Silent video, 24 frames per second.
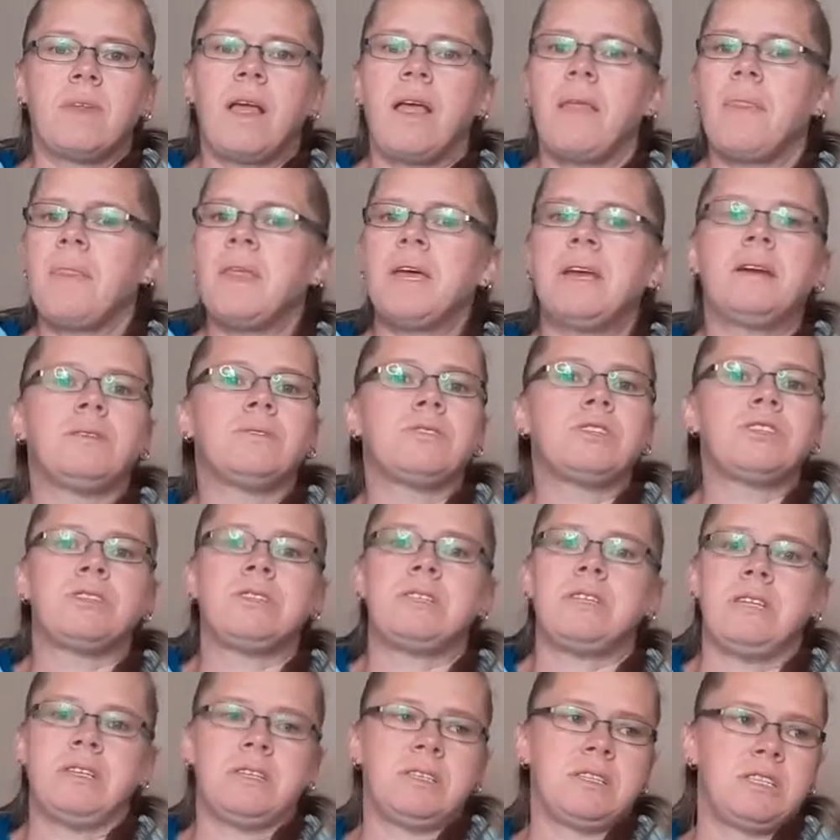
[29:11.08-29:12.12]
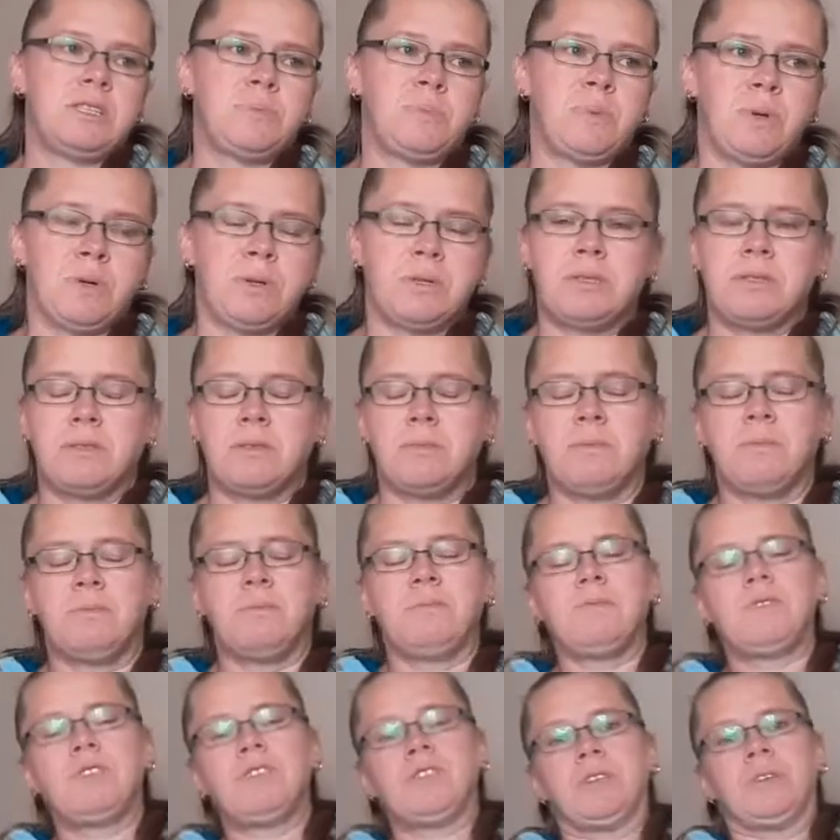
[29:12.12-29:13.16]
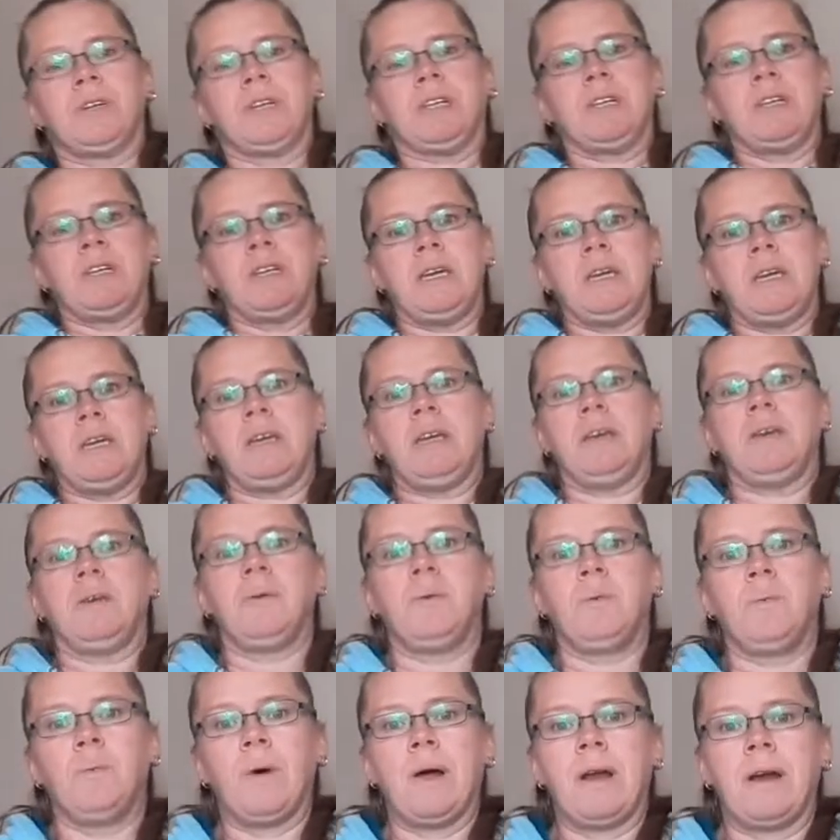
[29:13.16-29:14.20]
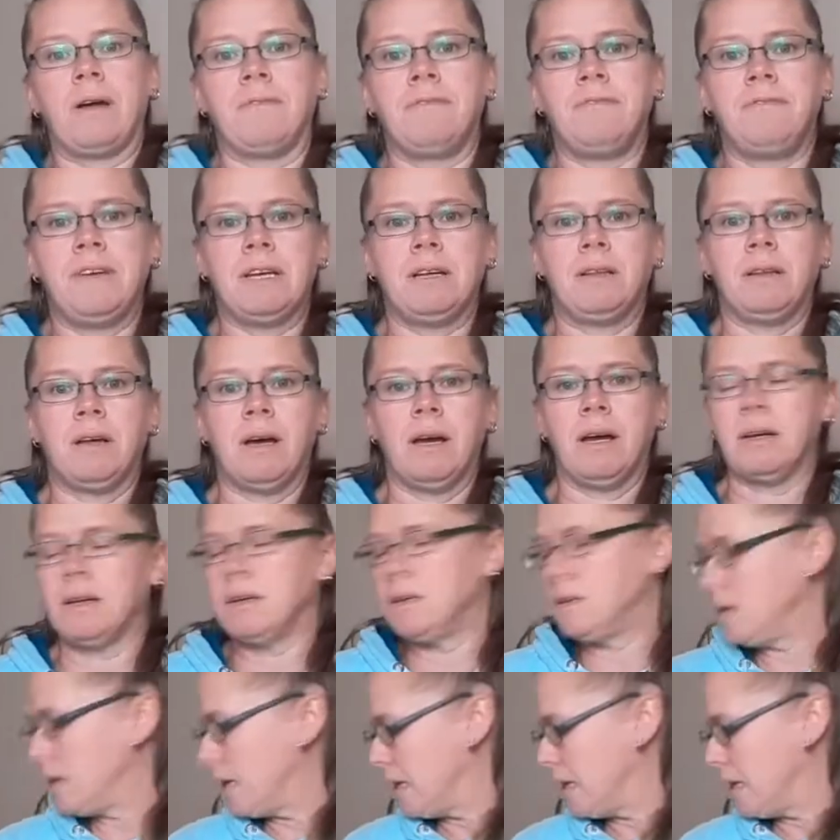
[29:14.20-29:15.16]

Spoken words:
then I'll just intersperse them during the year when I feel like it.